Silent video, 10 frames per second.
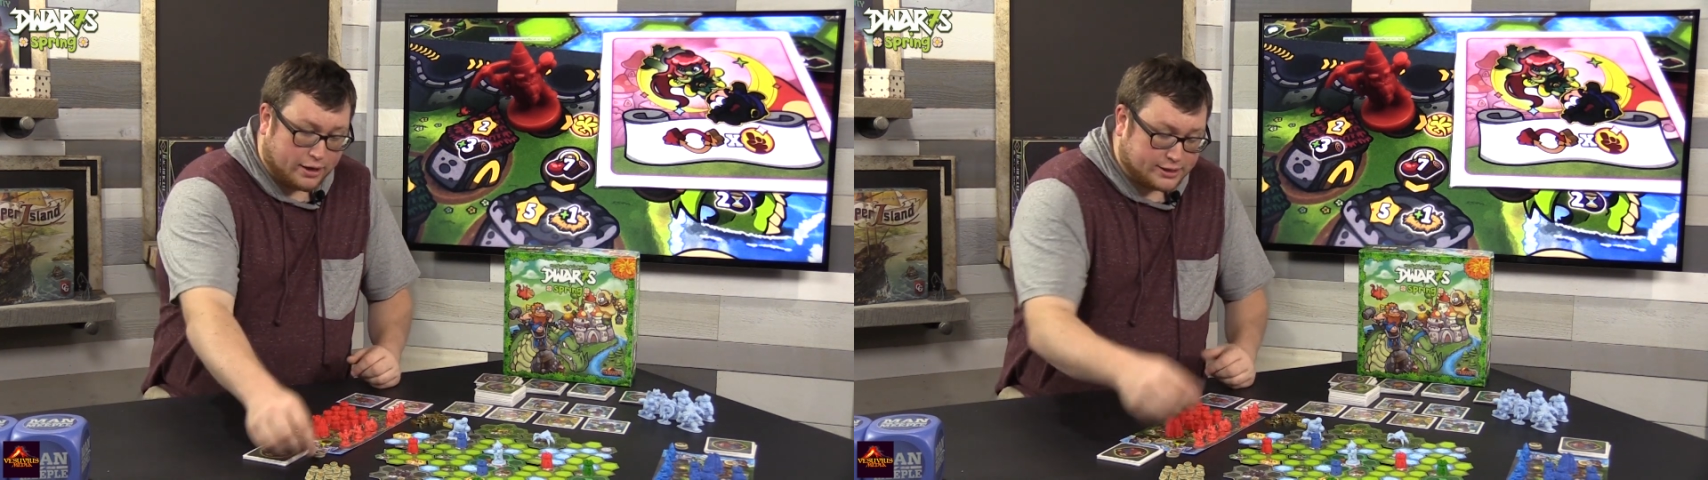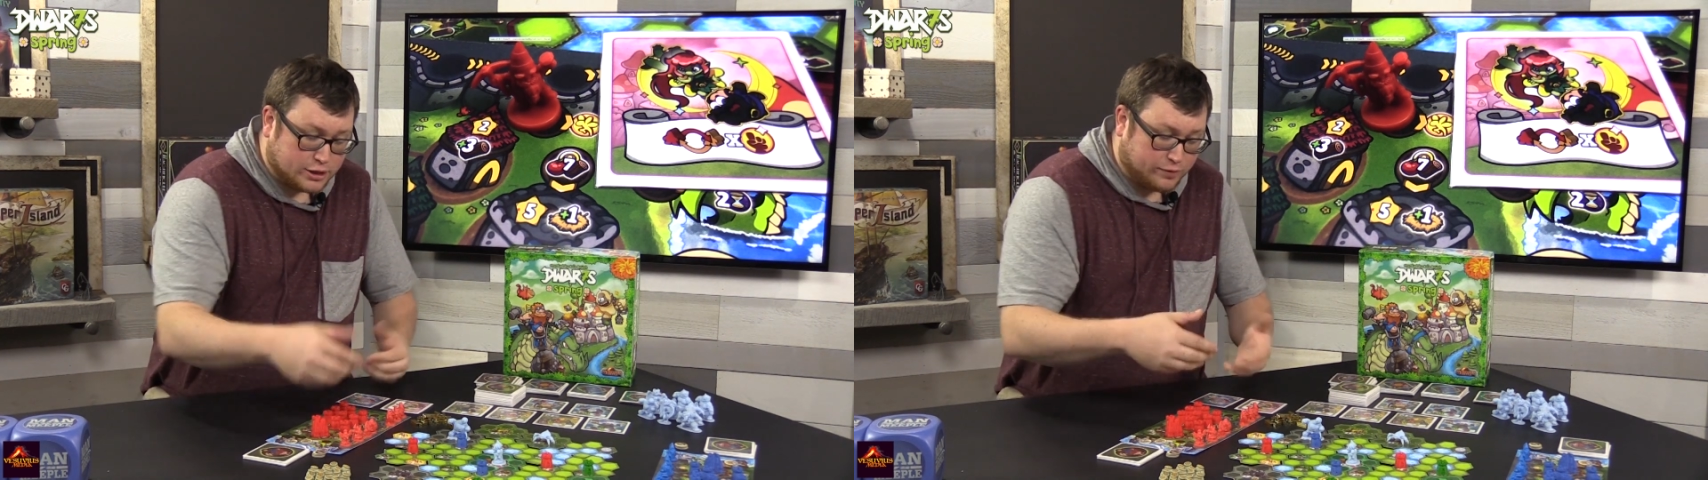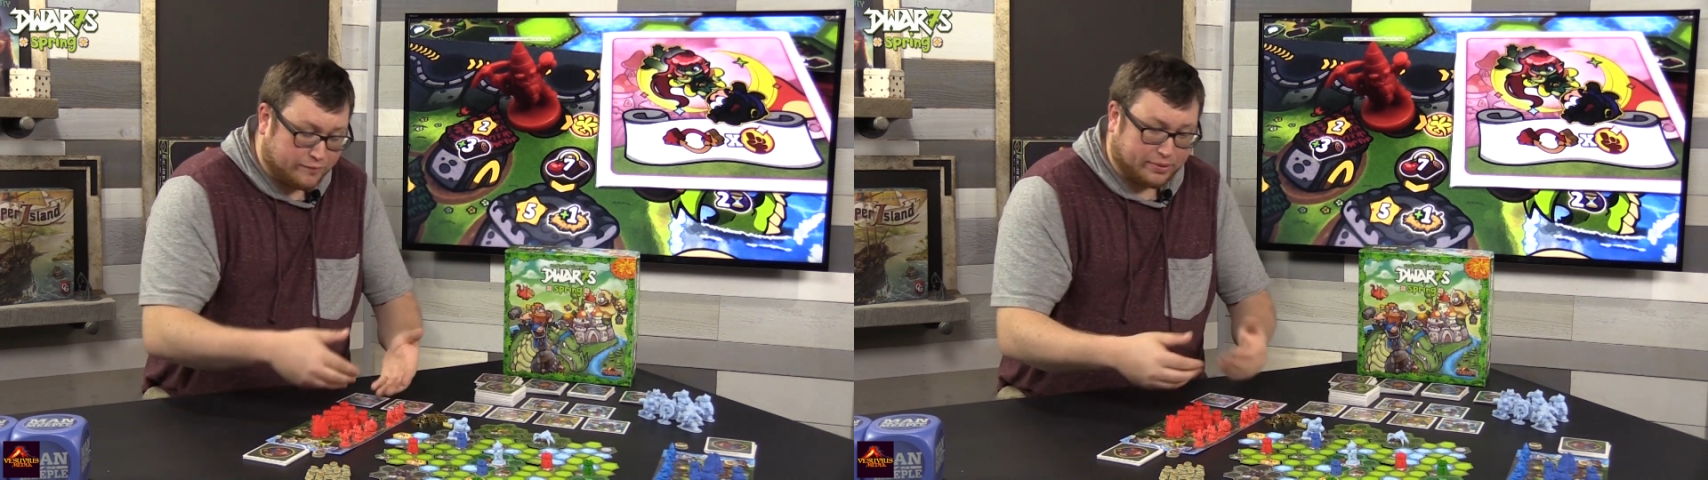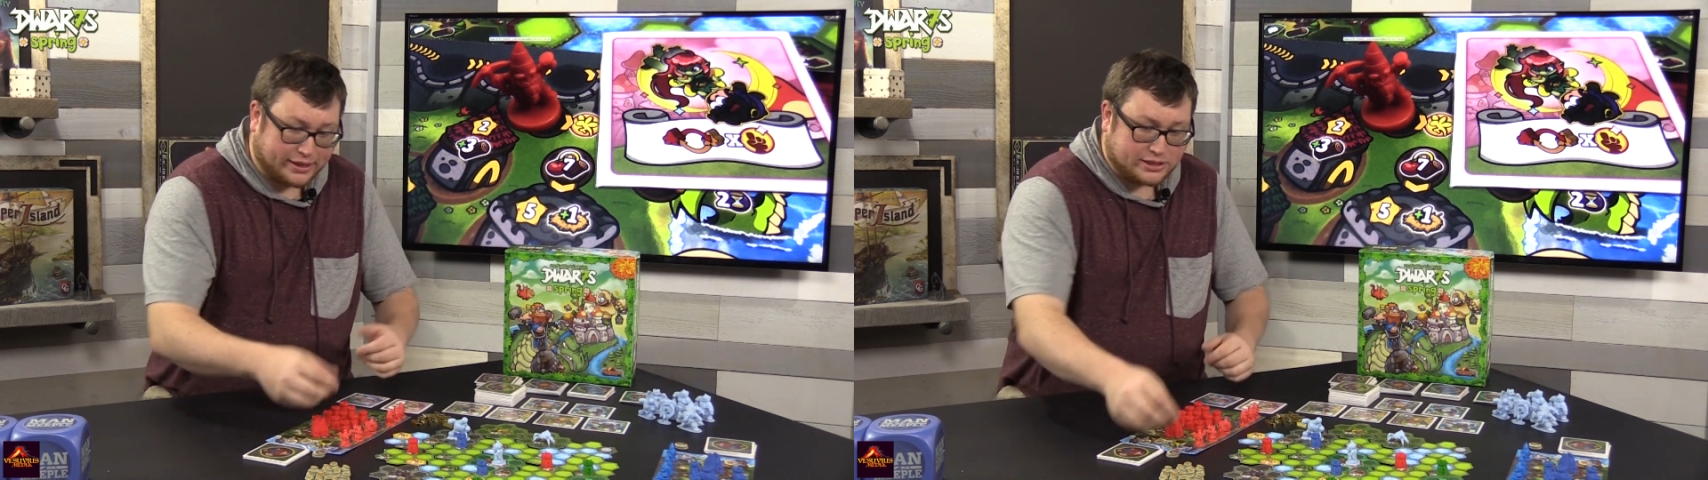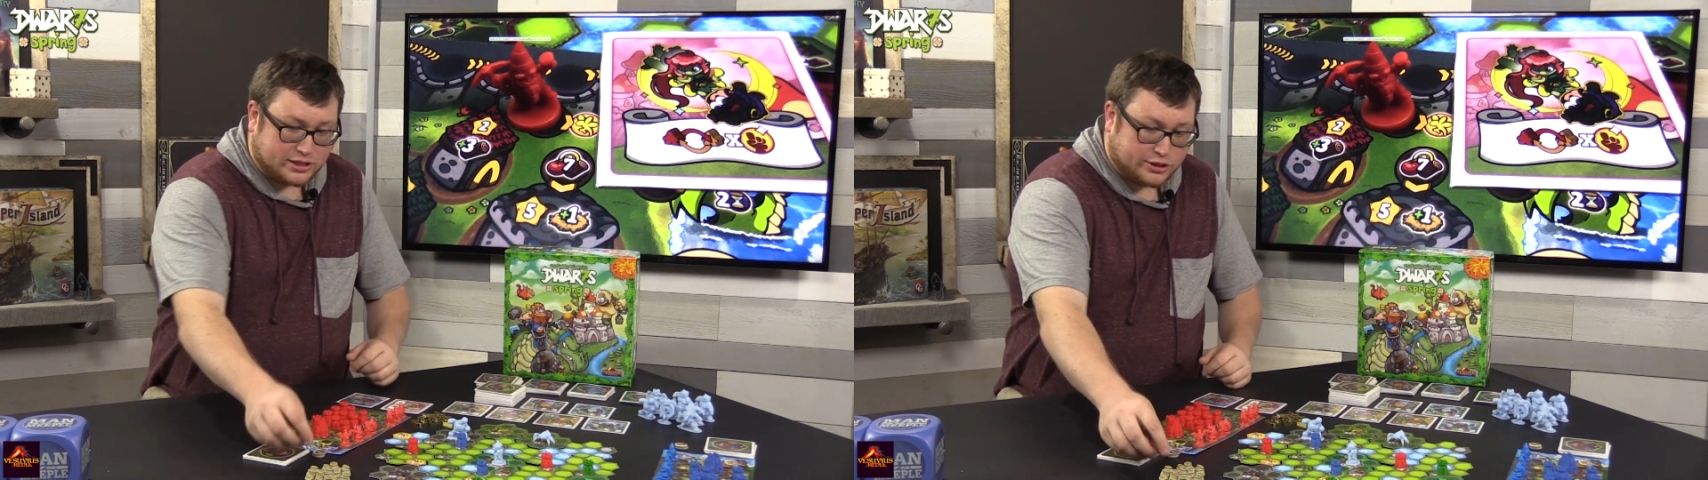Since we've
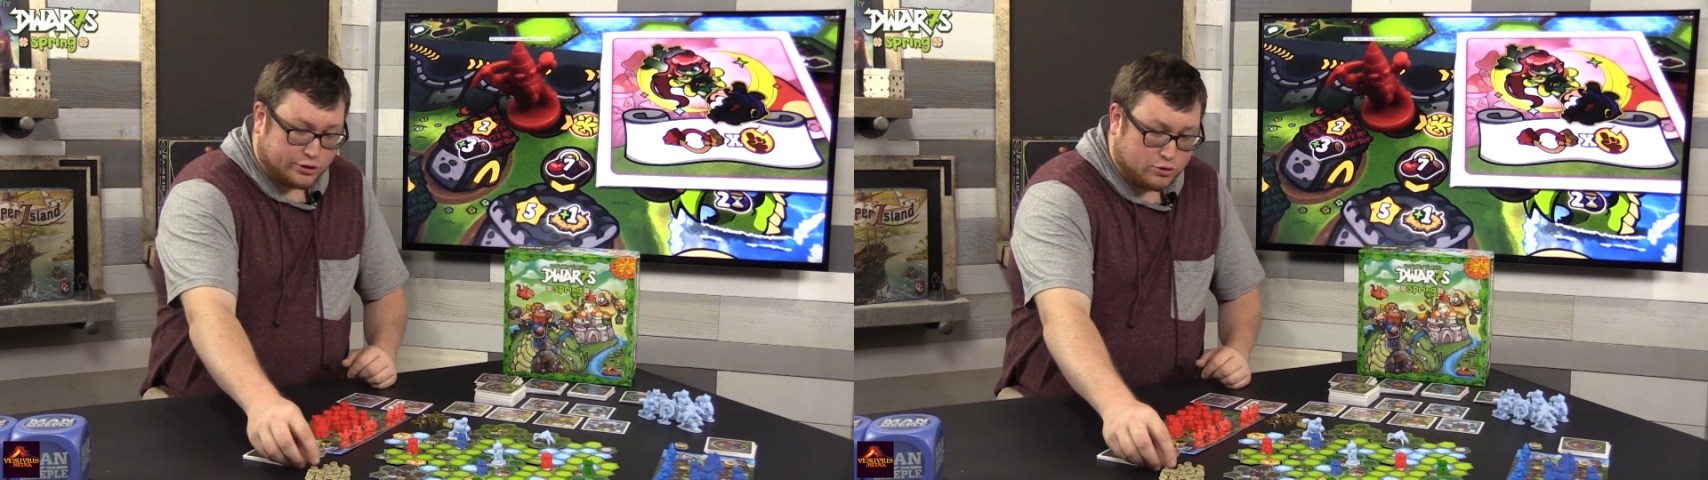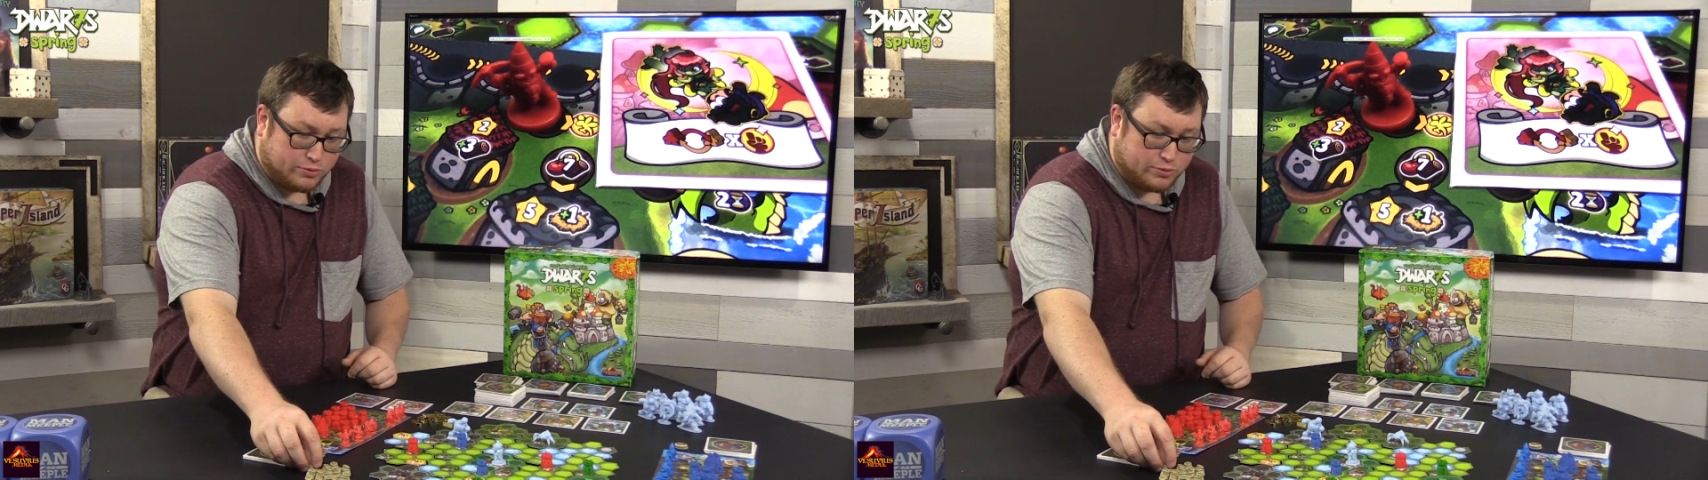placed 2,